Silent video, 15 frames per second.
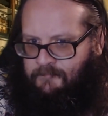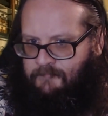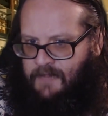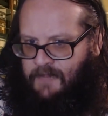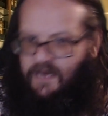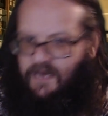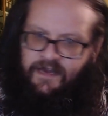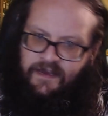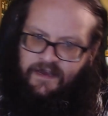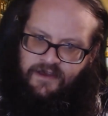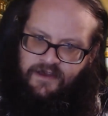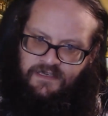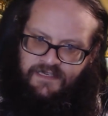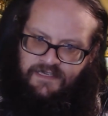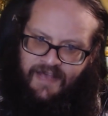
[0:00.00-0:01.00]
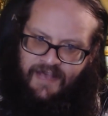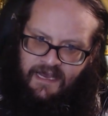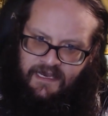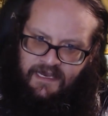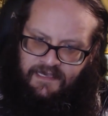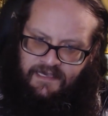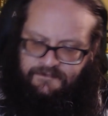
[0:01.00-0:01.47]
Lingering notes of
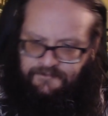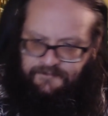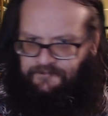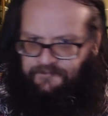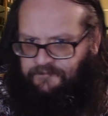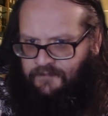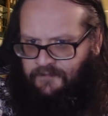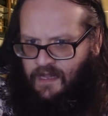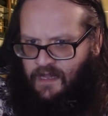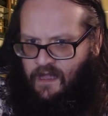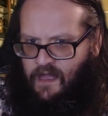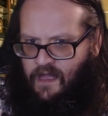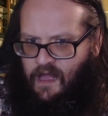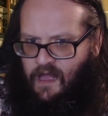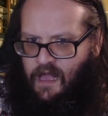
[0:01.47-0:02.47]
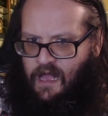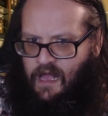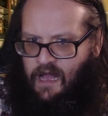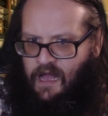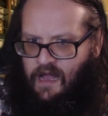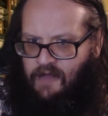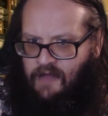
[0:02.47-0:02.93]
honey.
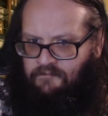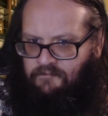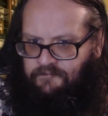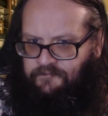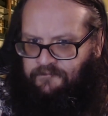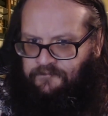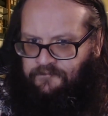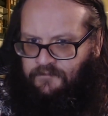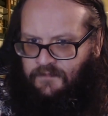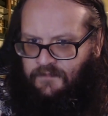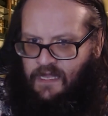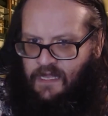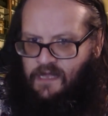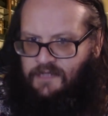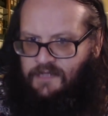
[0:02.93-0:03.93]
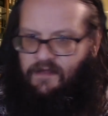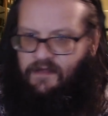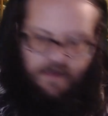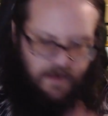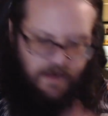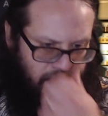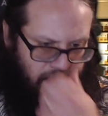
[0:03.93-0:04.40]
So
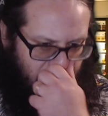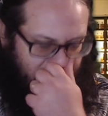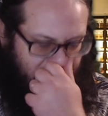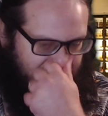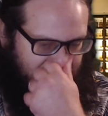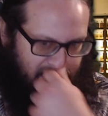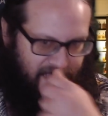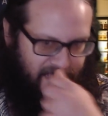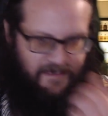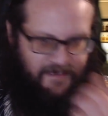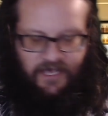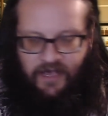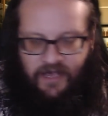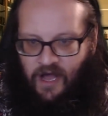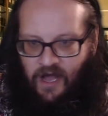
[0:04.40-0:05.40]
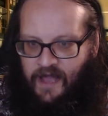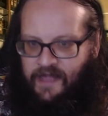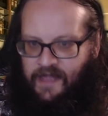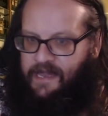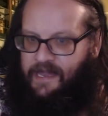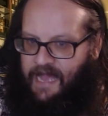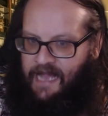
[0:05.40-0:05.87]
like the Toki,
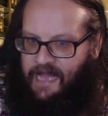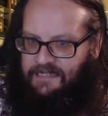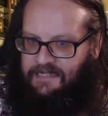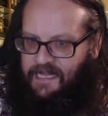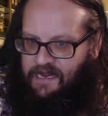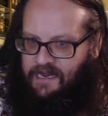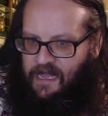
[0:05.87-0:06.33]
it has that